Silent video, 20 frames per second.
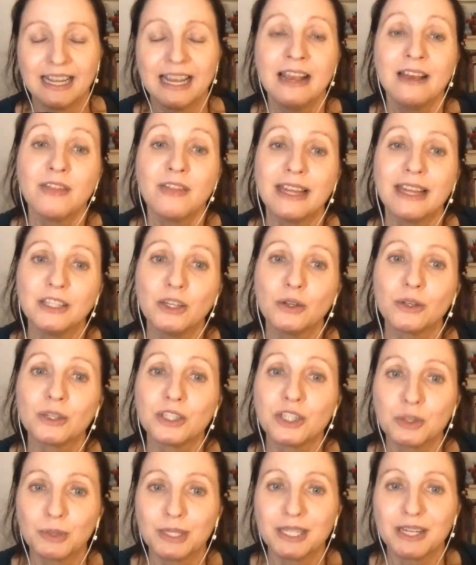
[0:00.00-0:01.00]
then you can
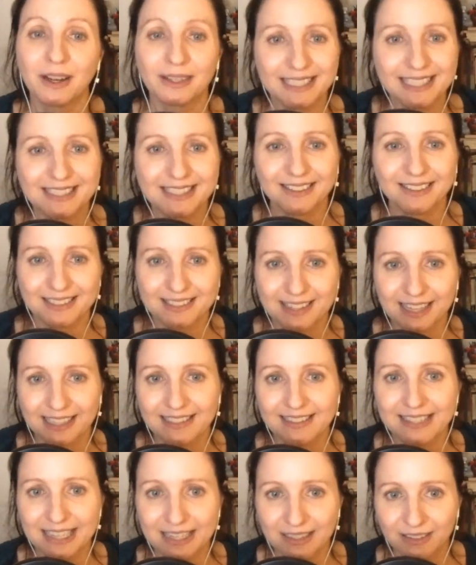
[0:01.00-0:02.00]
do a ninety nine 99
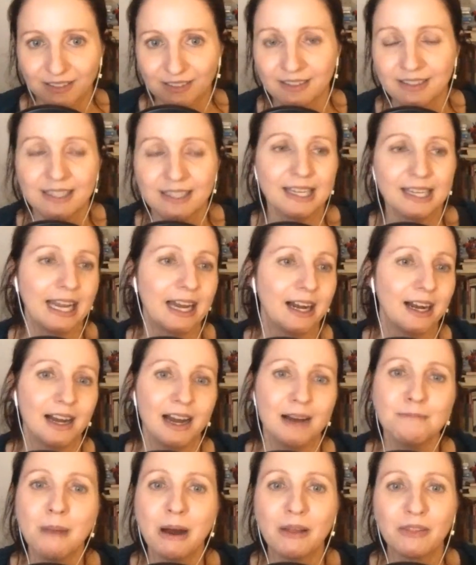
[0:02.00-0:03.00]
cent deal uh,
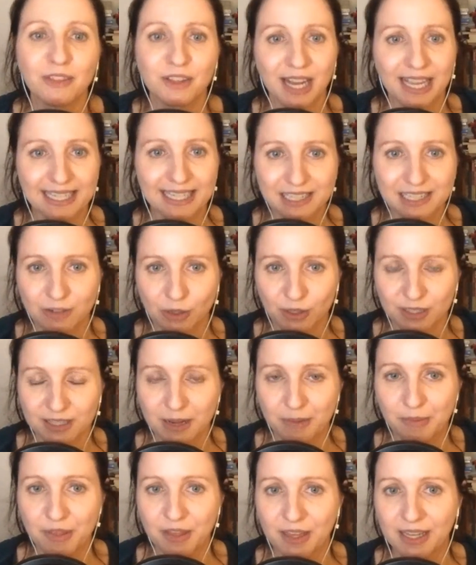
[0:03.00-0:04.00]
a month later or
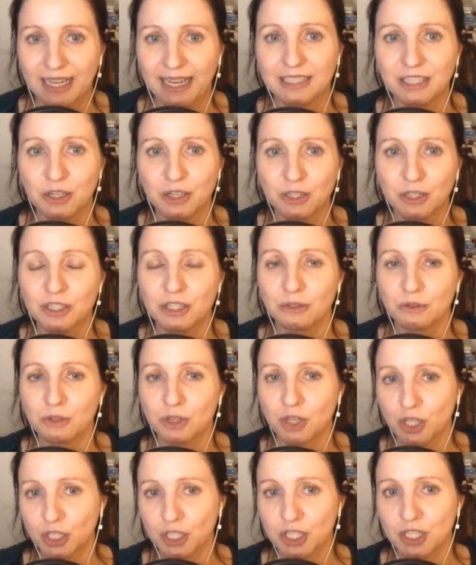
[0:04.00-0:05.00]
something, and you can do
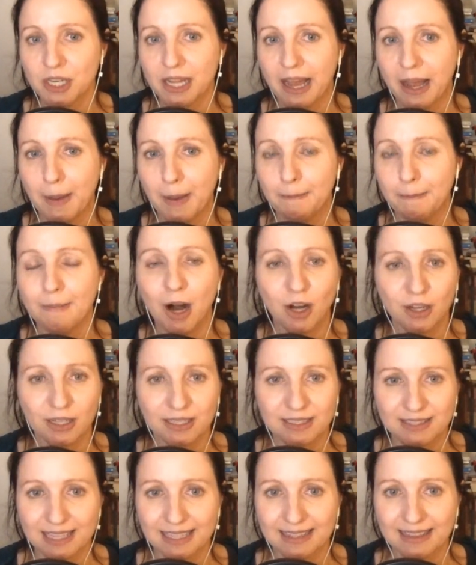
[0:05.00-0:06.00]
good um,
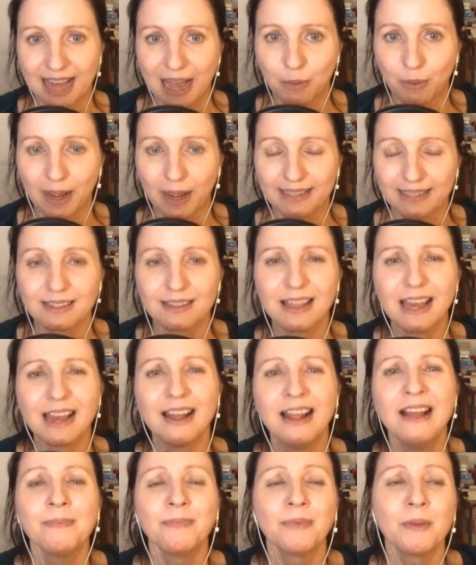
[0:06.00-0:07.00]
marketing that way. So that
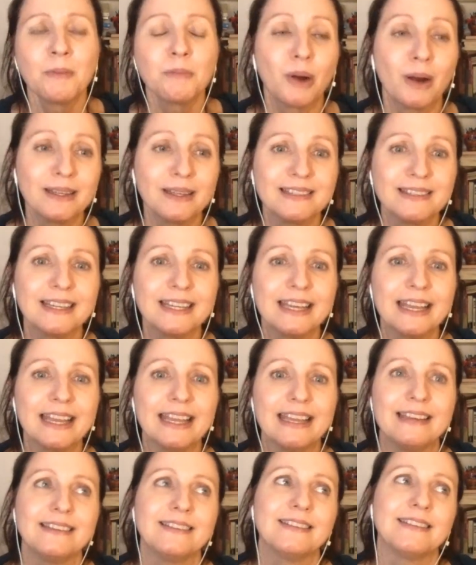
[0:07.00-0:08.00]
pricing
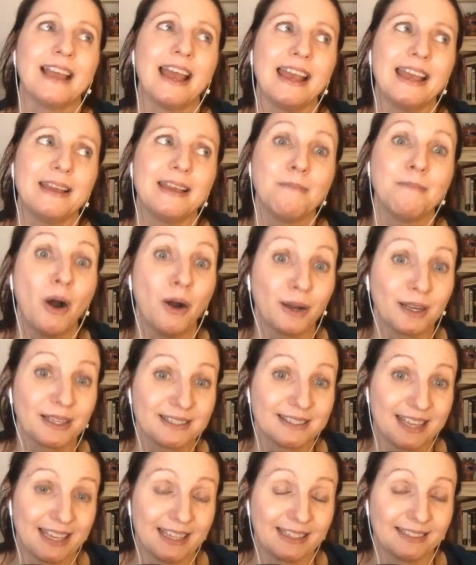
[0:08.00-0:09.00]
is a
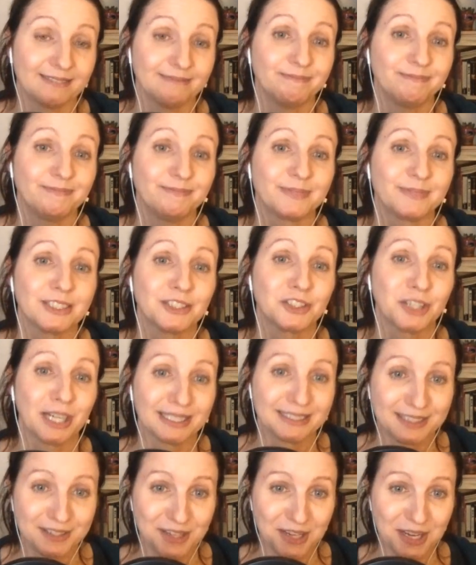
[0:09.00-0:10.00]
marketing
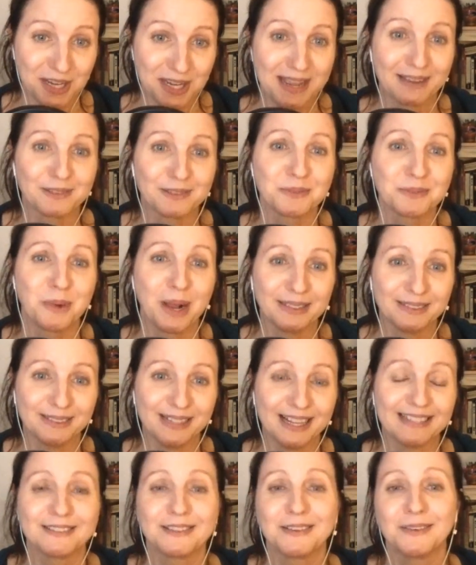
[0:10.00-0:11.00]
strategy as well
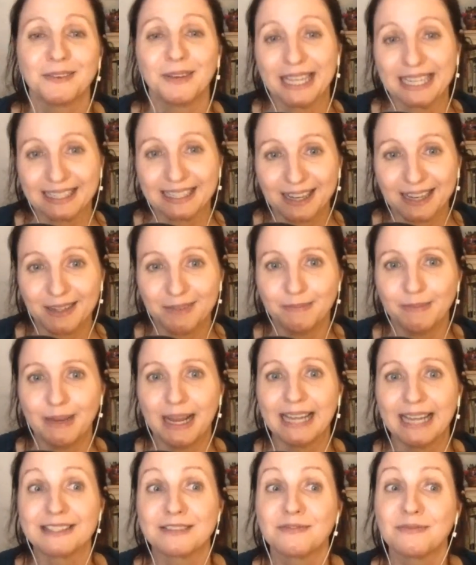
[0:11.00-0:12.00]
as your income,
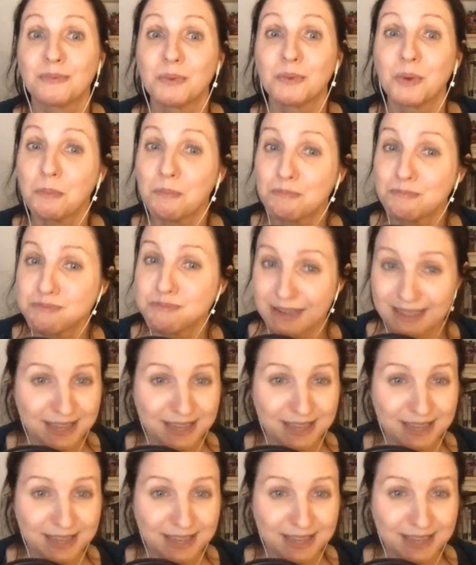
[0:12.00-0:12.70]
and it's pretty